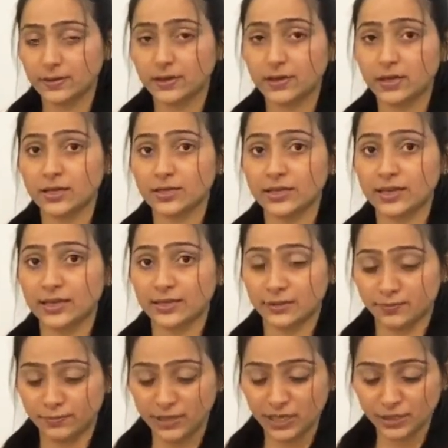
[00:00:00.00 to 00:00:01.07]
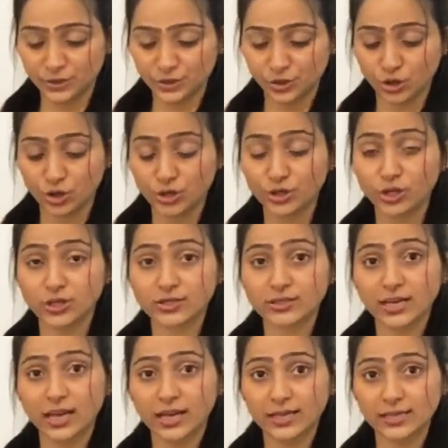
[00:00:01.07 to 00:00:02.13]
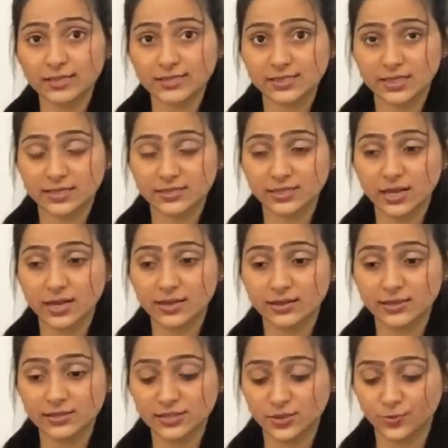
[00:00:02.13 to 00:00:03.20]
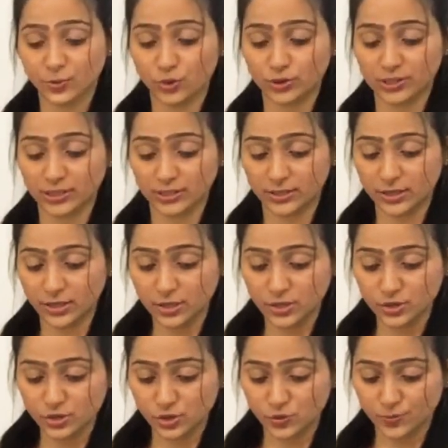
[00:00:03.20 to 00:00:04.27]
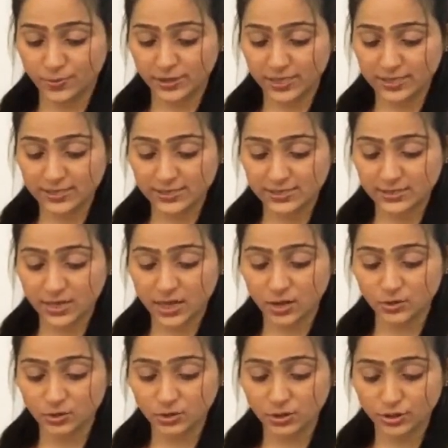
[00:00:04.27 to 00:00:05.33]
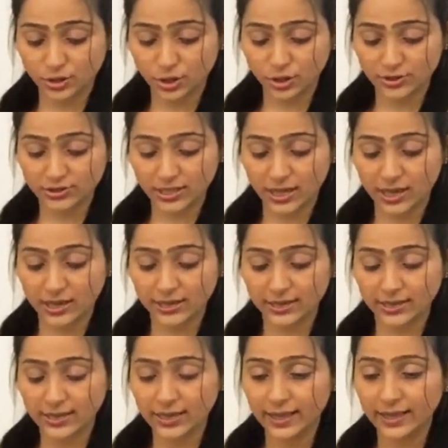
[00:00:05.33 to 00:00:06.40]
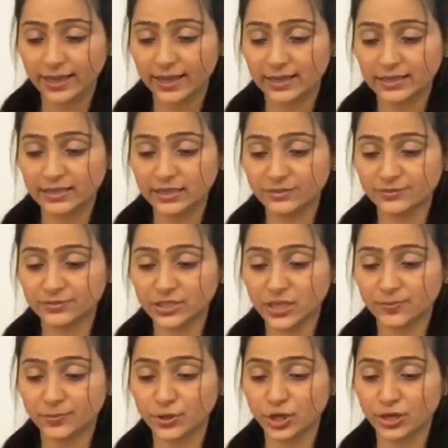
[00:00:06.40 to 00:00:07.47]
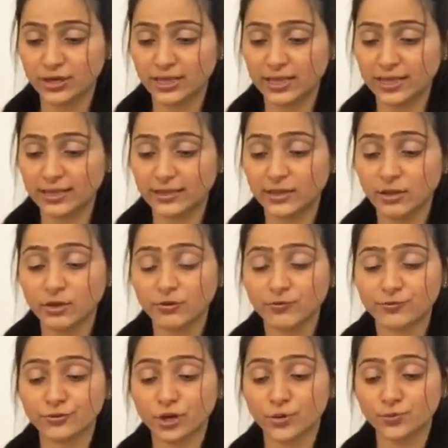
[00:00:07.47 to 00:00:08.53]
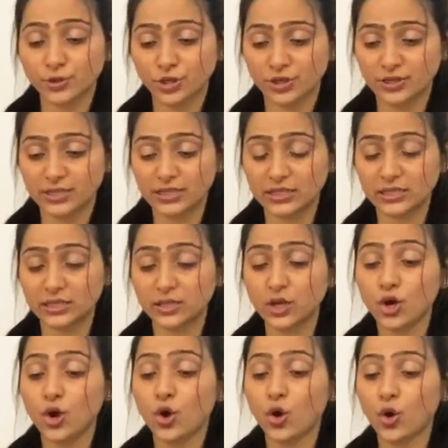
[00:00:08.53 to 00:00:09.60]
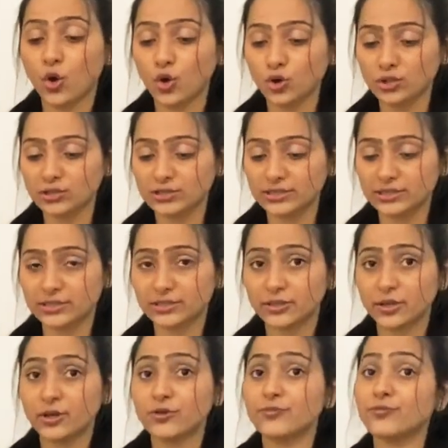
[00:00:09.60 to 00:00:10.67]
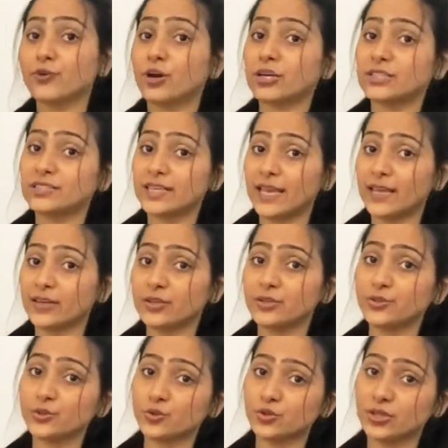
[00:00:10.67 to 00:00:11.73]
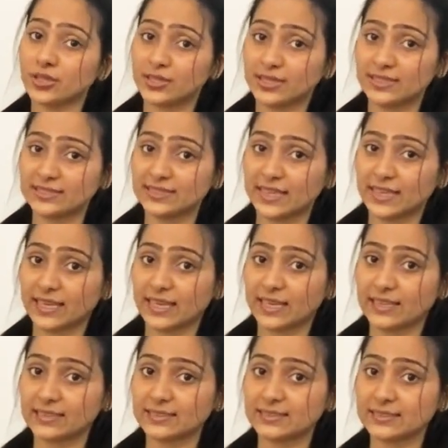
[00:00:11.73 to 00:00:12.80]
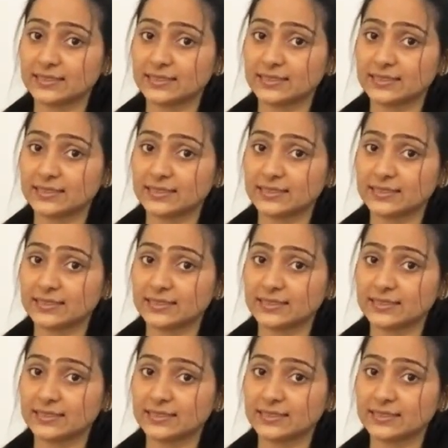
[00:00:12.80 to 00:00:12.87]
Again, make sure your thigh is entirely supported. So press down your thigh and lift up your leg from your knee. Hold it for 10 to 30 seconds